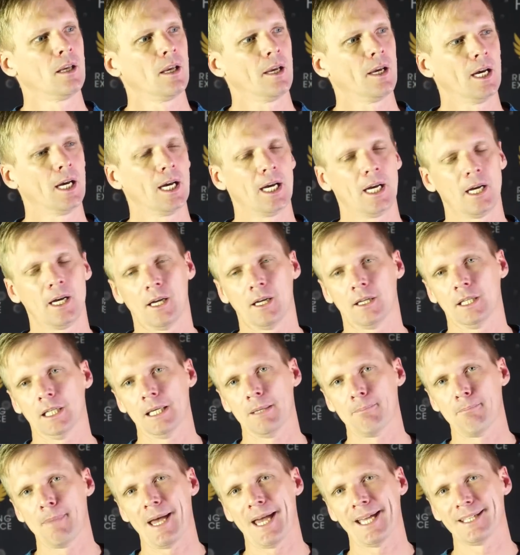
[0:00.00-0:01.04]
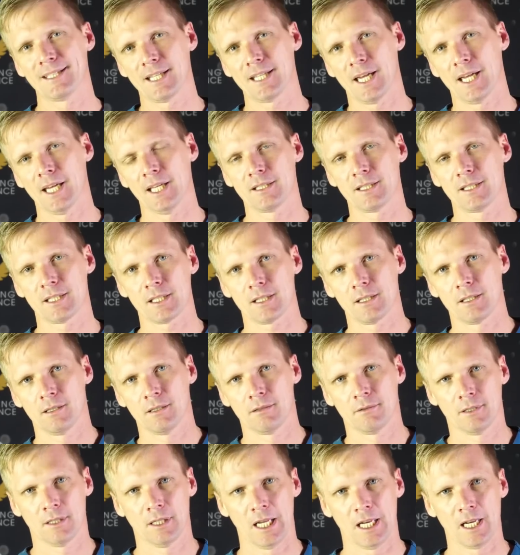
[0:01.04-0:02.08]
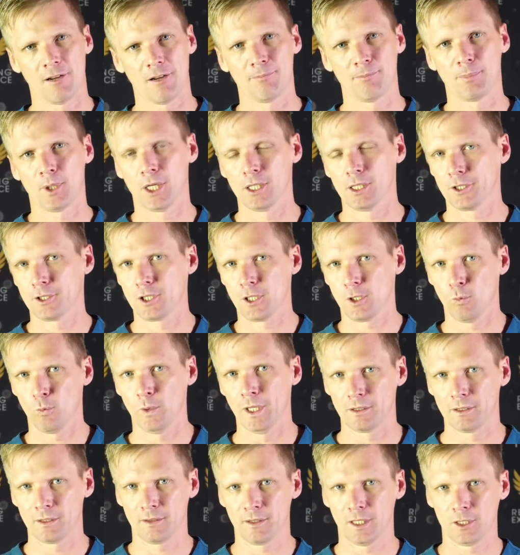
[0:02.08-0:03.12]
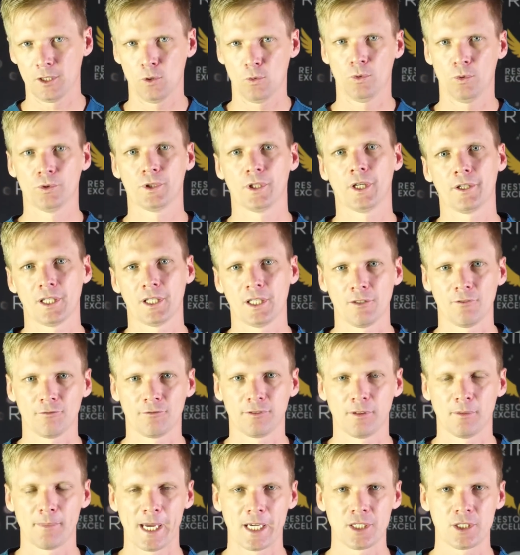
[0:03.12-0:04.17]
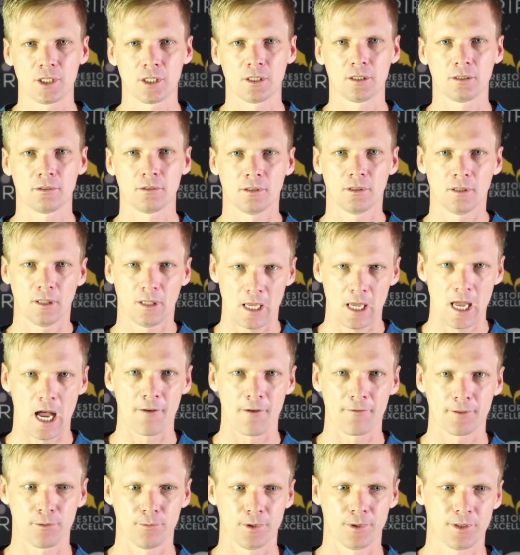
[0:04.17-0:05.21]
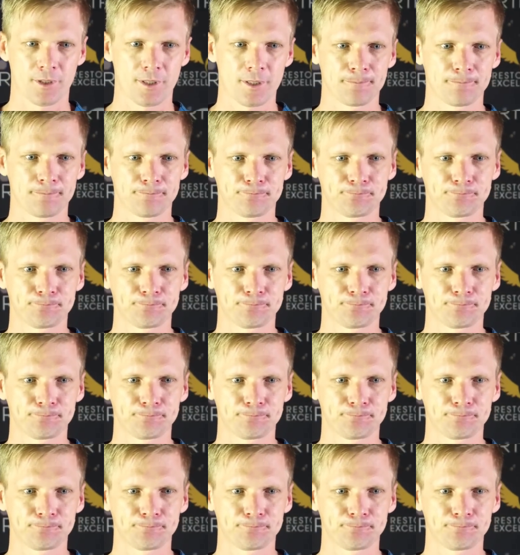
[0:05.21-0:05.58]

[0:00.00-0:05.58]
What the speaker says: it maintains enough biologic width that you will not get inflammation afterwards.